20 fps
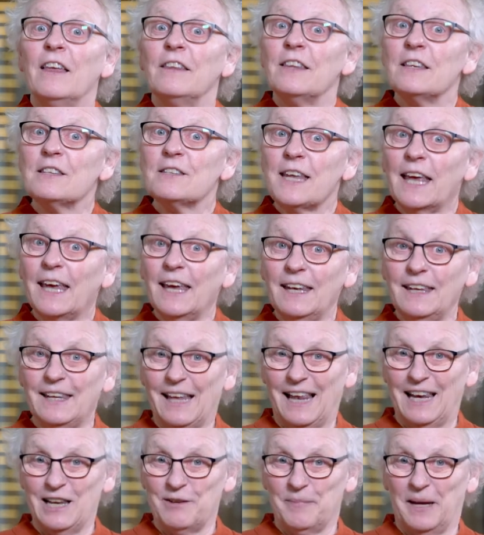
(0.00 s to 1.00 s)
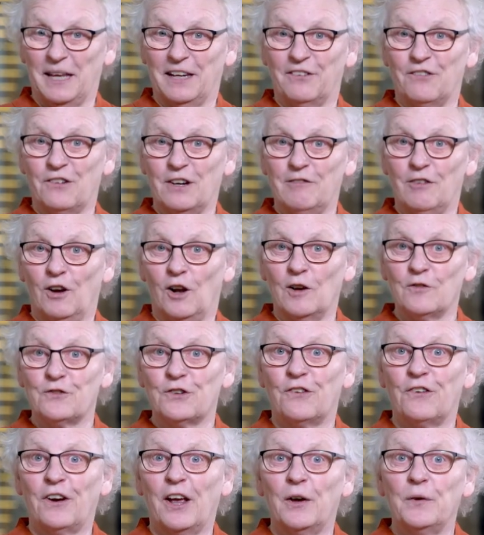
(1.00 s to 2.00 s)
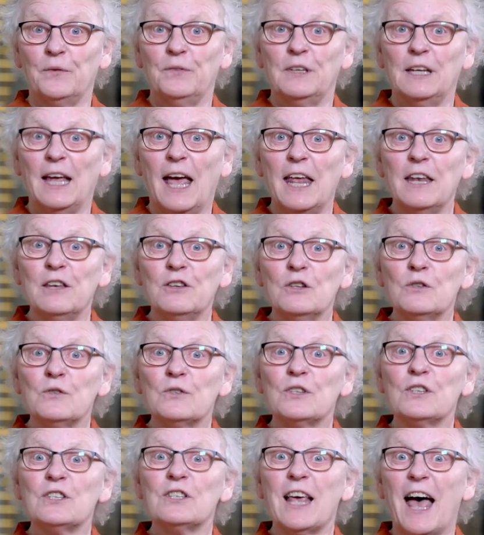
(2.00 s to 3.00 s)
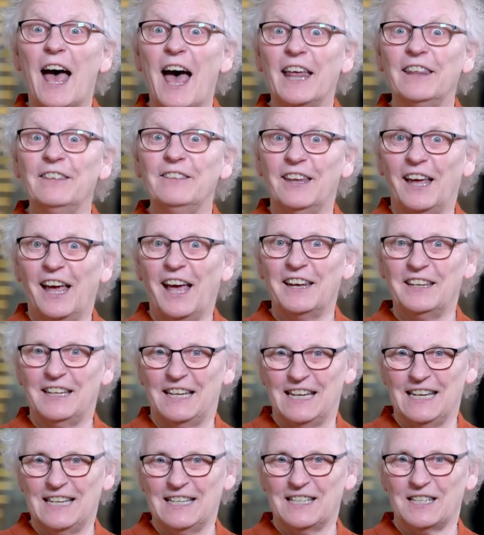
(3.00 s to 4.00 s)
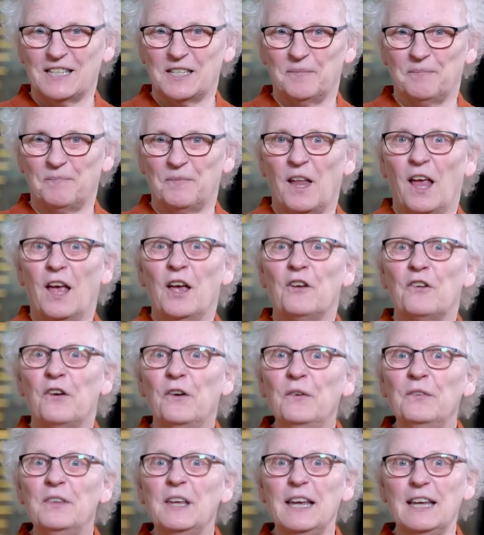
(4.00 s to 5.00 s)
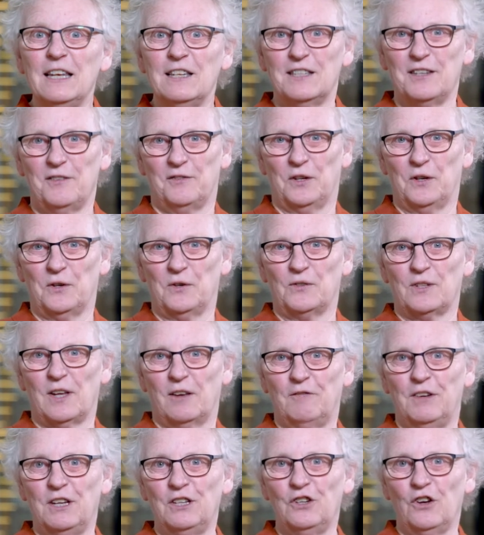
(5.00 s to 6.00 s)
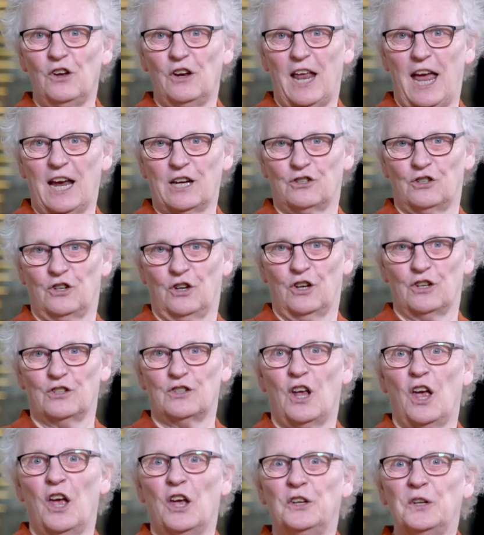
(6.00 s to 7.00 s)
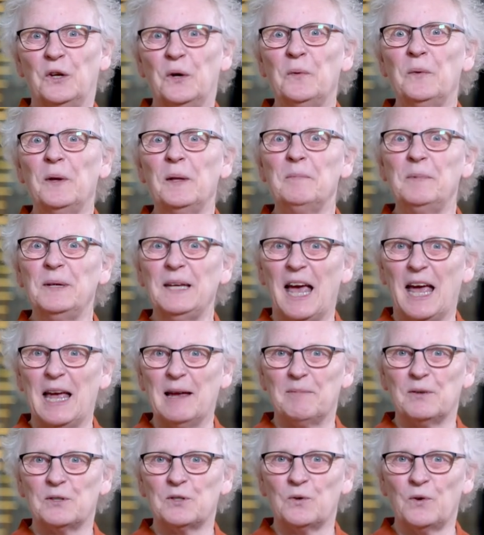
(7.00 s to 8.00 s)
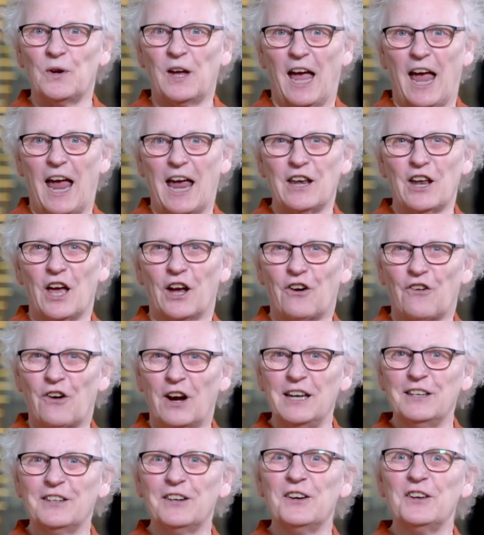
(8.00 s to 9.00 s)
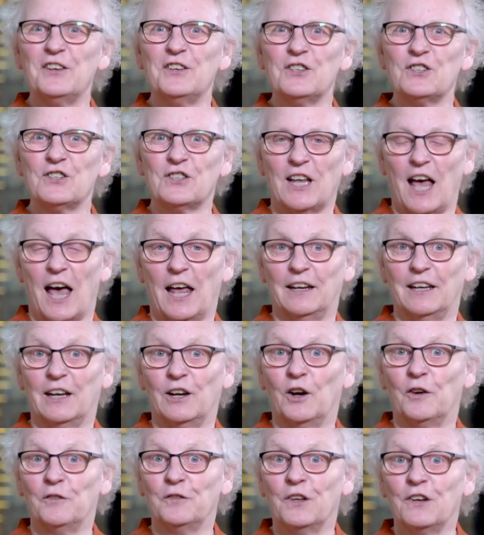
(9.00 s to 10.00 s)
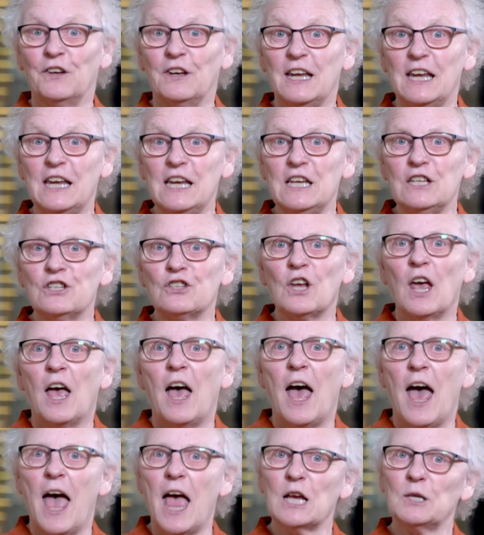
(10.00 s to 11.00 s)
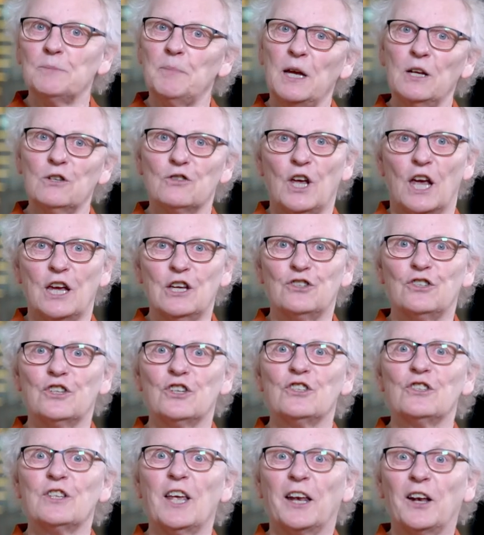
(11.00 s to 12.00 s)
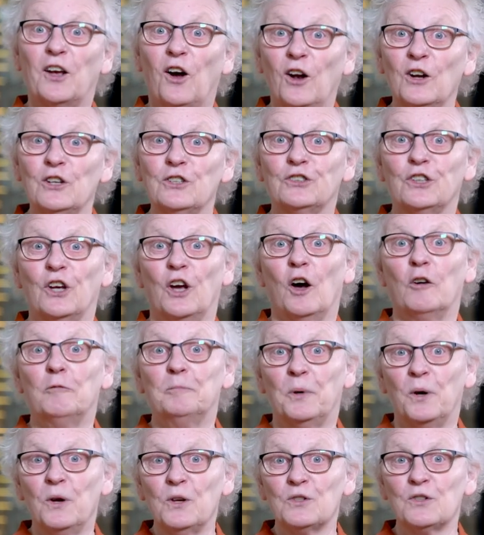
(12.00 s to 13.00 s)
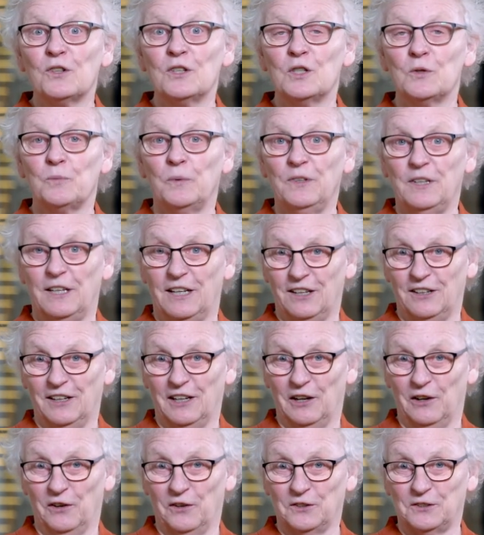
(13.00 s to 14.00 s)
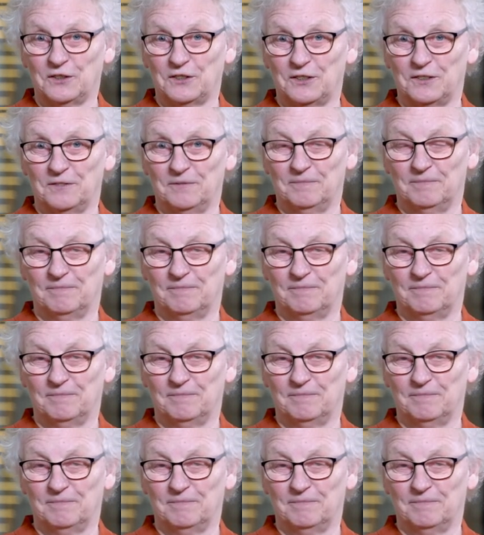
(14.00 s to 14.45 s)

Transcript: The second element revolves around the end users and their needs. Through the interviews and video lectures, you will be able to gain a greater understanding of the needs, expectations, and culture of persons with hearing loss.